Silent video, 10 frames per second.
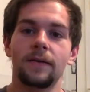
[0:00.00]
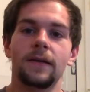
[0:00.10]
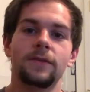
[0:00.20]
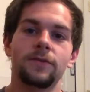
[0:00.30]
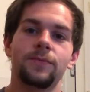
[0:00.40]

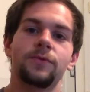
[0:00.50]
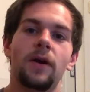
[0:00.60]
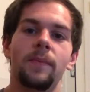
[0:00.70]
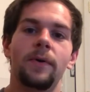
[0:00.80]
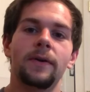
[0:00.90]
hit the
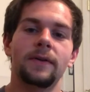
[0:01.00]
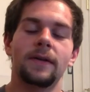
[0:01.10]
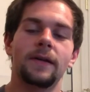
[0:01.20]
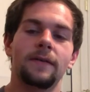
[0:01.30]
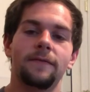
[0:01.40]
subscribe button
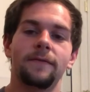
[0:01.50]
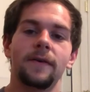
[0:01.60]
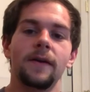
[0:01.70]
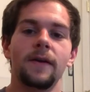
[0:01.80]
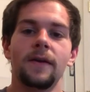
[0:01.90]
if
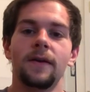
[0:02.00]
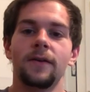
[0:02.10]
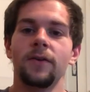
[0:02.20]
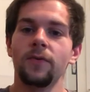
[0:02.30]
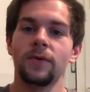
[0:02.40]

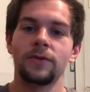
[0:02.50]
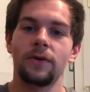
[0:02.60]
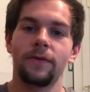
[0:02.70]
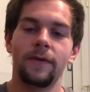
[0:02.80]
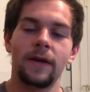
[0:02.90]
you
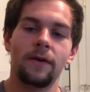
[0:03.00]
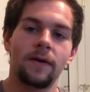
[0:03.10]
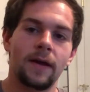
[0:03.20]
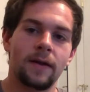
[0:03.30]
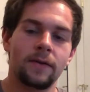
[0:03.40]
enjoyed the video
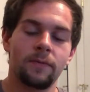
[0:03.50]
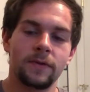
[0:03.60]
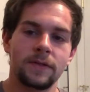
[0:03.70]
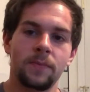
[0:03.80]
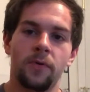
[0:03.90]
and you want
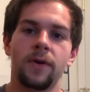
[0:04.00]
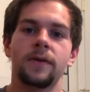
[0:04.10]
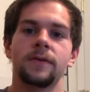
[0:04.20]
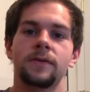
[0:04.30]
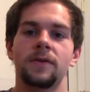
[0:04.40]
to see more.
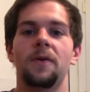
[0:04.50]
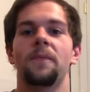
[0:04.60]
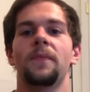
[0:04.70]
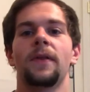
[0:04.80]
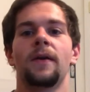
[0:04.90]
So
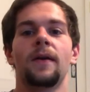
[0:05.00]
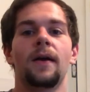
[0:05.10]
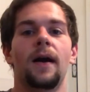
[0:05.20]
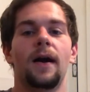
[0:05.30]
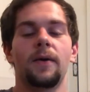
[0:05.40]

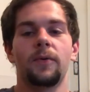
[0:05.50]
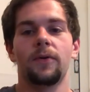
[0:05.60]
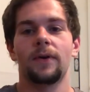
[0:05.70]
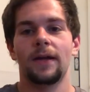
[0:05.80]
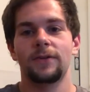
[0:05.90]
I
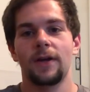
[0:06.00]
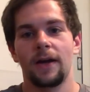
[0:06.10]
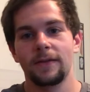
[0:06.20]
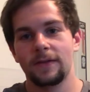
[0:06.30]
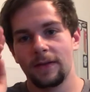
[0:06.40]
will catch you
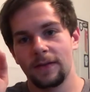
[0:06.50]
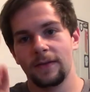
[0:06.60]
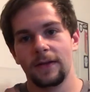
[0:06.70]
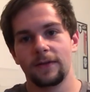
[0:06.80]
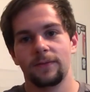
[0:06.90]
guys in the
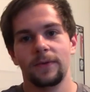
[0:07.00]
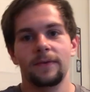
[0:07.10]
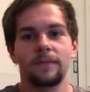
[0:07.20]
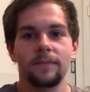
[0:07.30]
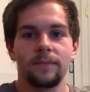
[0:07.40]
next one.
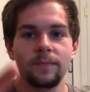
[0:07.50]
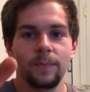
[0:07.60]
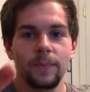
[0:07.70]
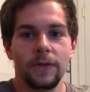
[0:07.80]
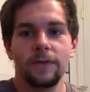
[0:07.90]

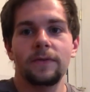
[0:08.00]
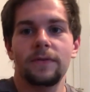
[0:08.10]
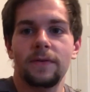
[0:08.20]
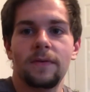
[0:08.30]
Peace.